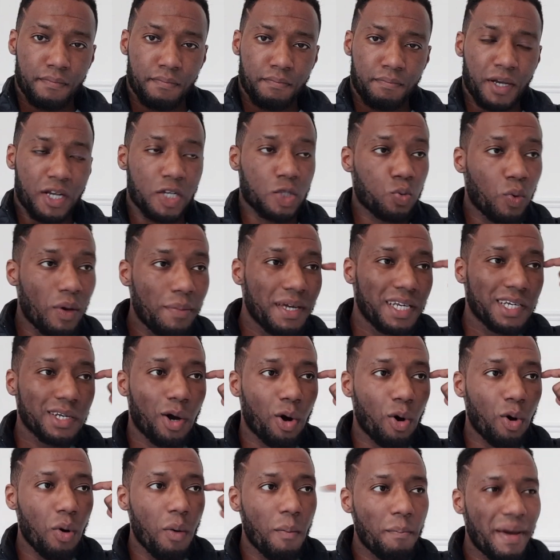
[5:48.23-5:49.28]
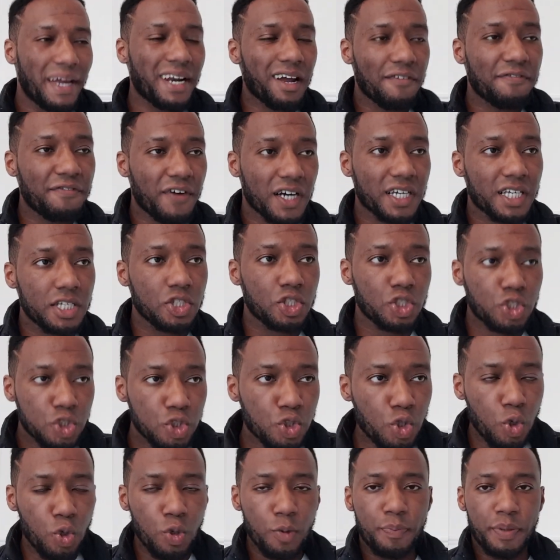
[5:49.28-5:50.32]
Because women know men are fucking
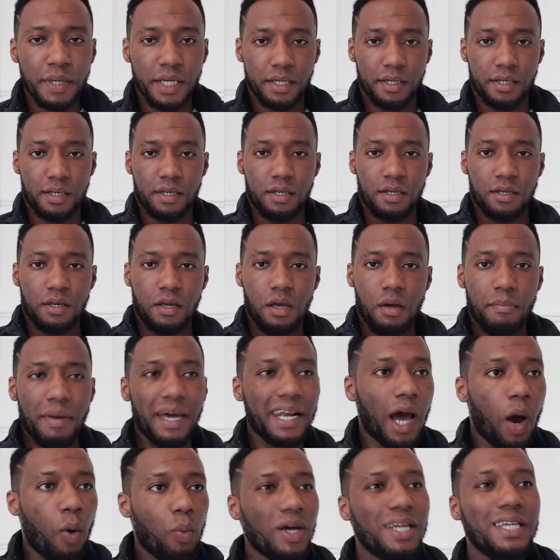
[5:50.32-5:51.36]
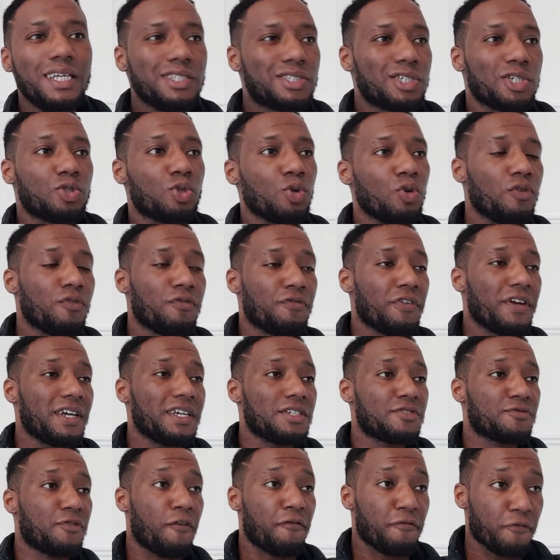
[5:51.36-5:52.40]
stupid. Men are willing to do
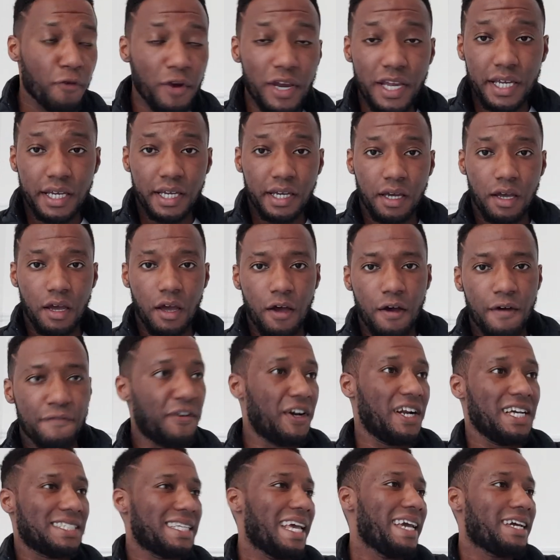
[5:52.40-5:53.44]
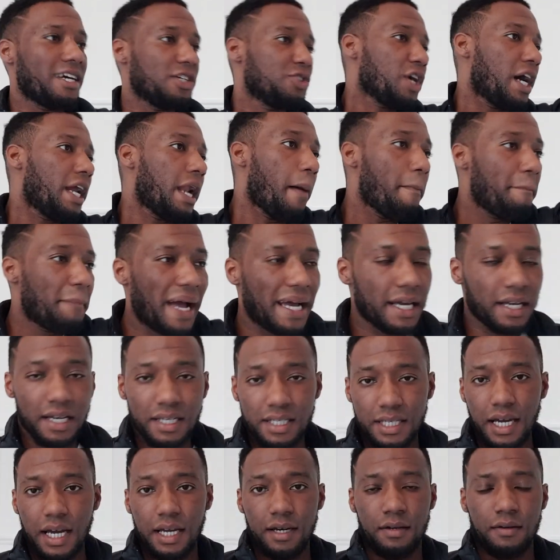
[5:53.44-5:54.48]
things for free for the sake of trying to bang a
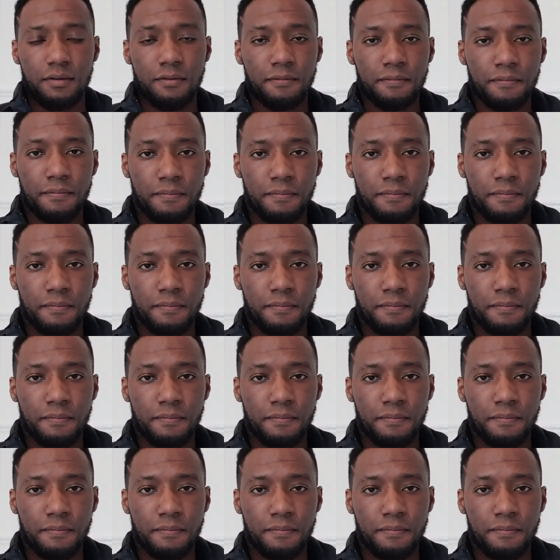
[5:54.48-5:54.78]
gal.